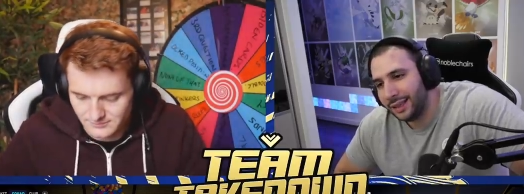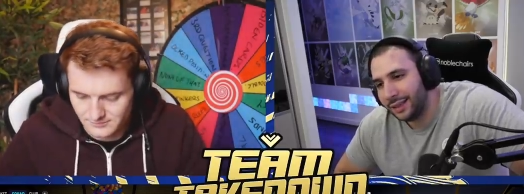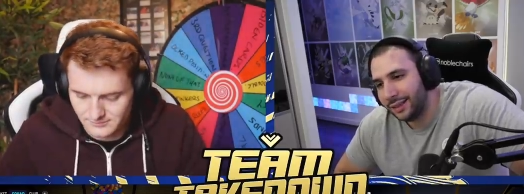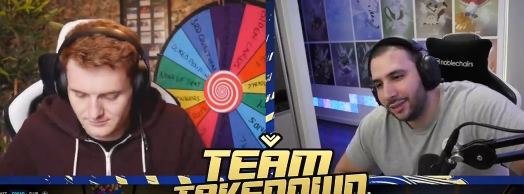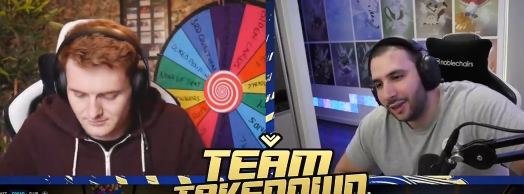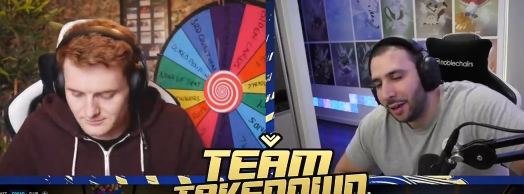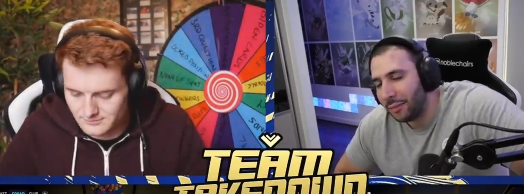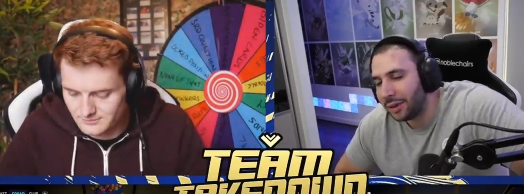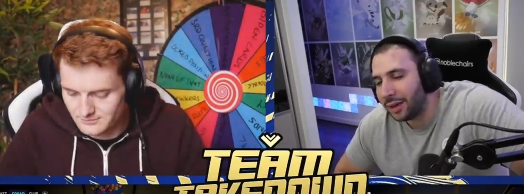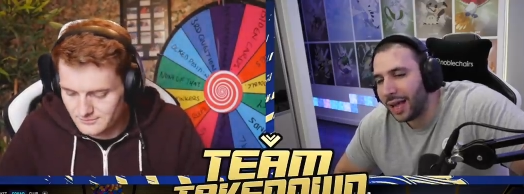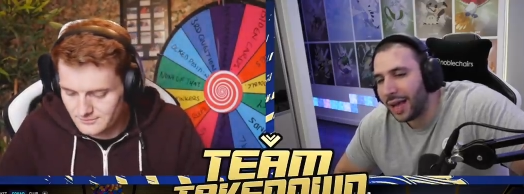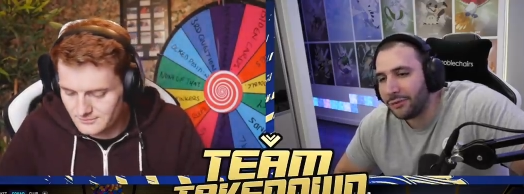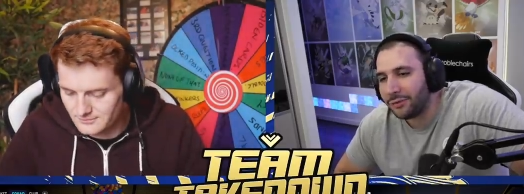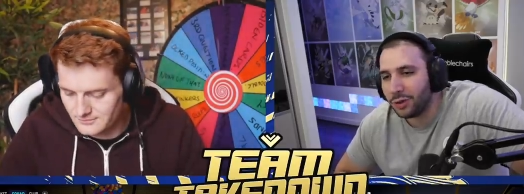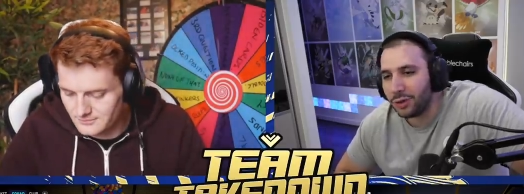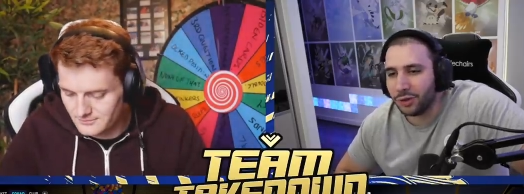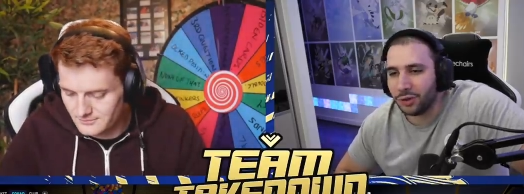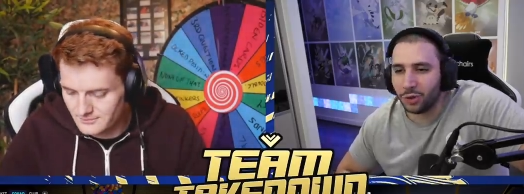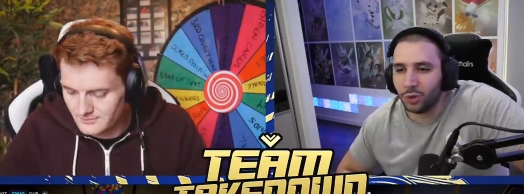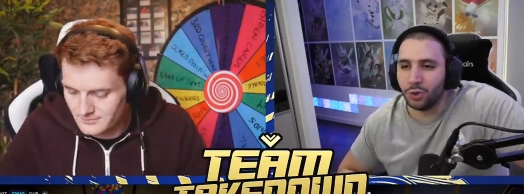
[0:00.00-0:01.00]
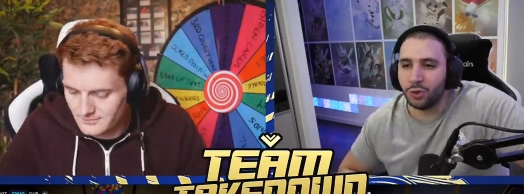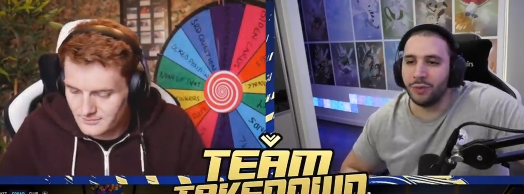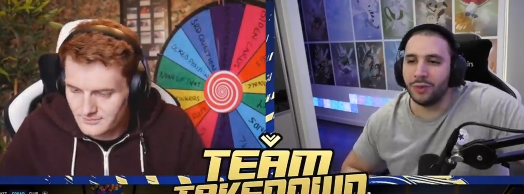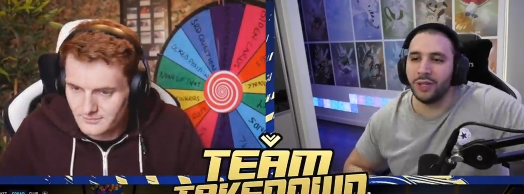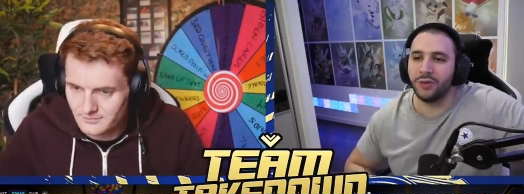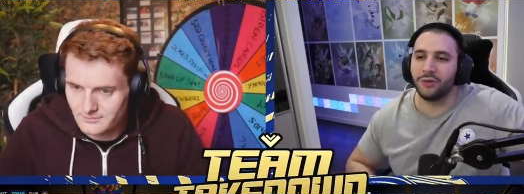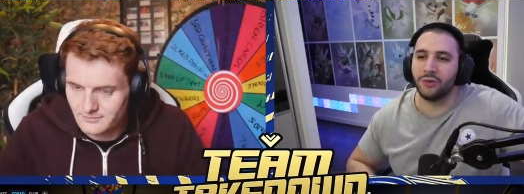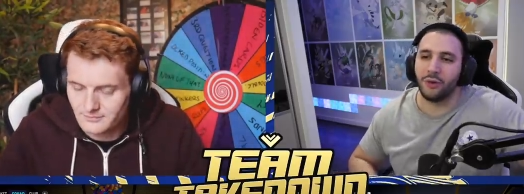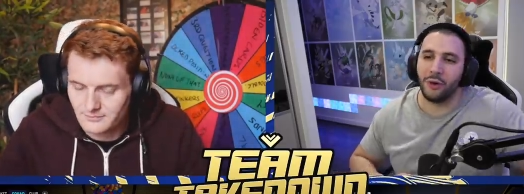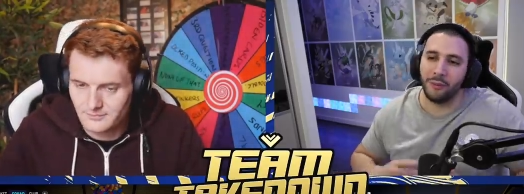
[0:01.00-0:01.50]
Speaker 1: So I'm gonna have to assume
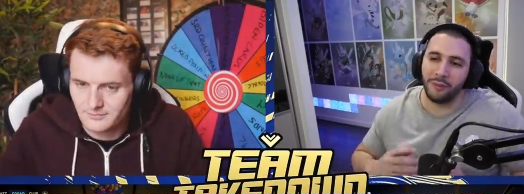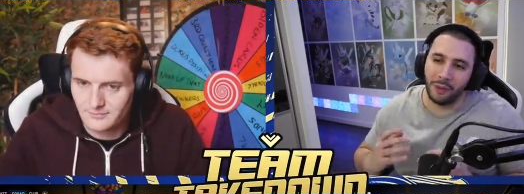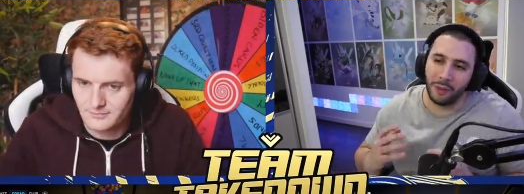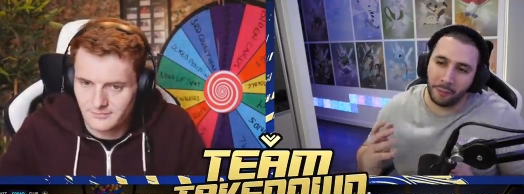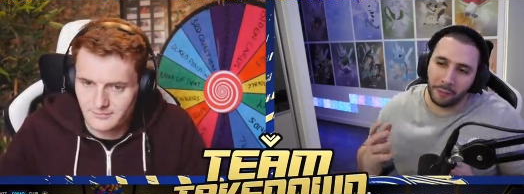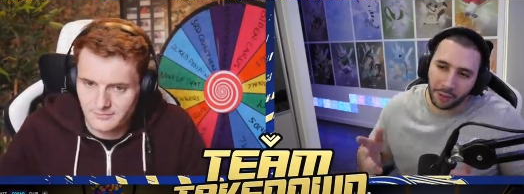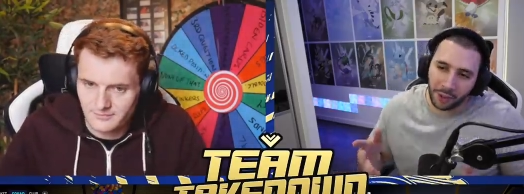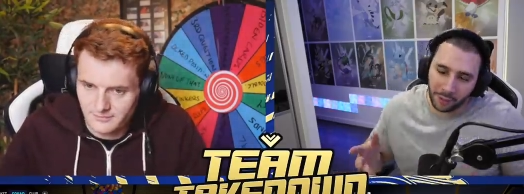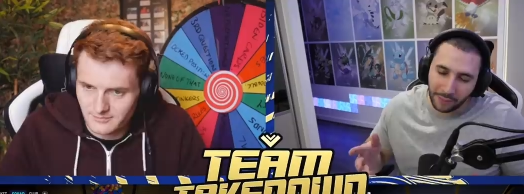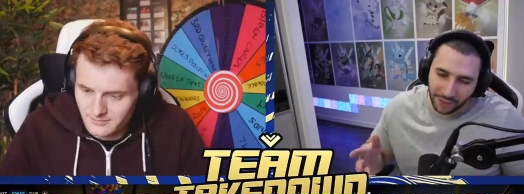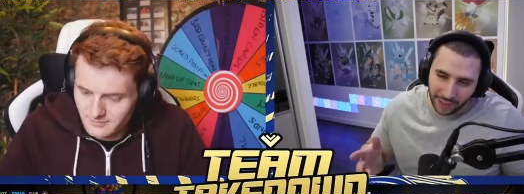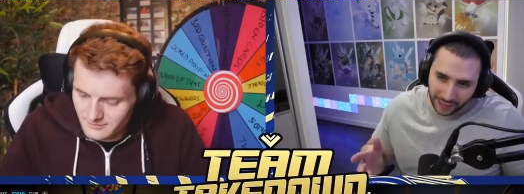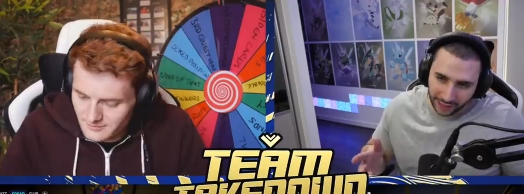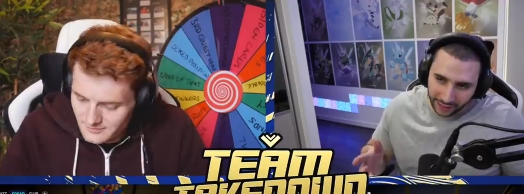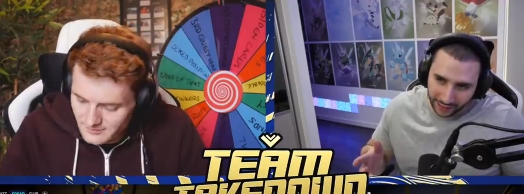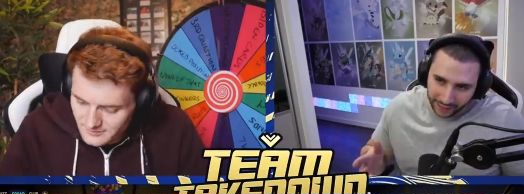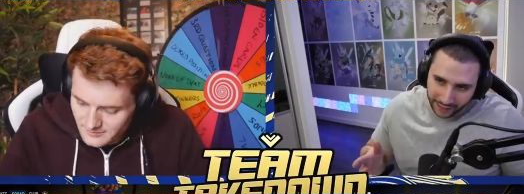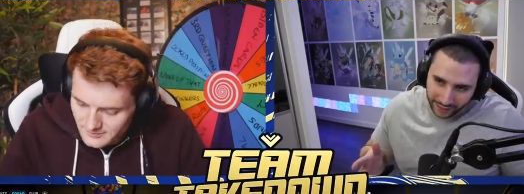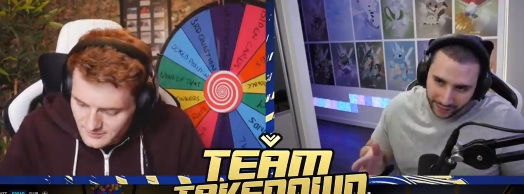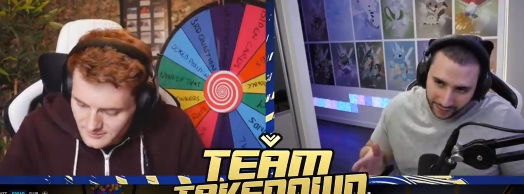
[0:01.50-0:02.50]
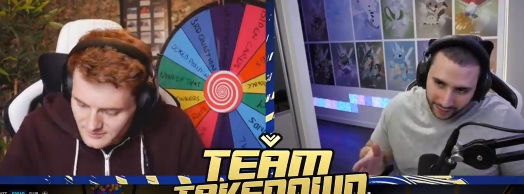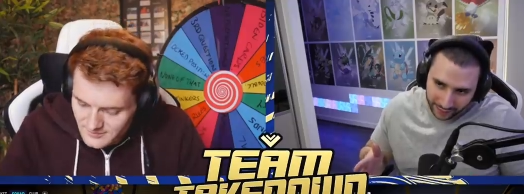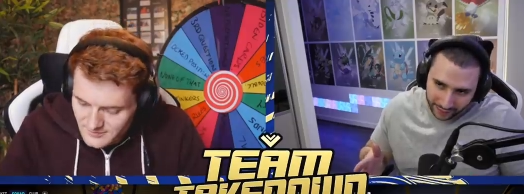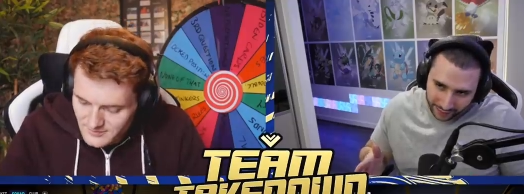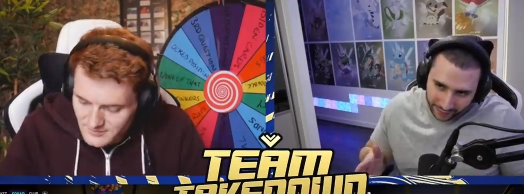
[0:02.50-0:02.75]
he's from the Premier League